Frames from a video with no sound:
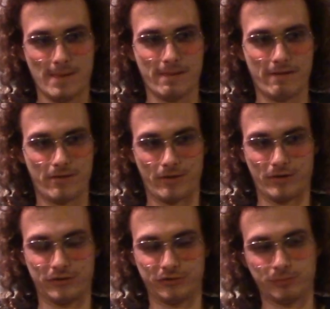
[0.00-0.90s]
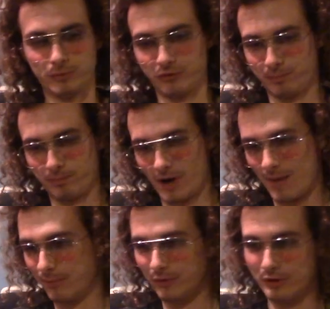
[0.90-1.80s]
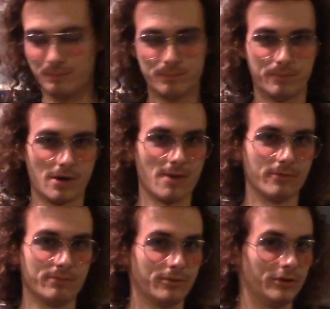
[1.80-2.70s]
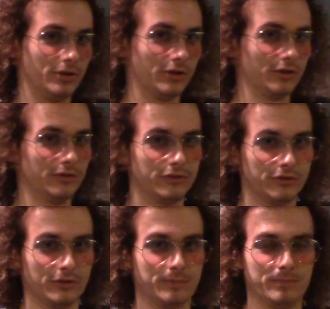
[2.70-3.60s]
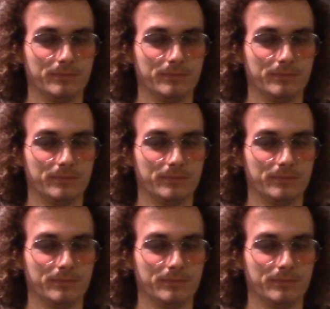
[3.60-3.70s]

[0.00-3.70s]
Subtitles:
You know, this was probably pretty good to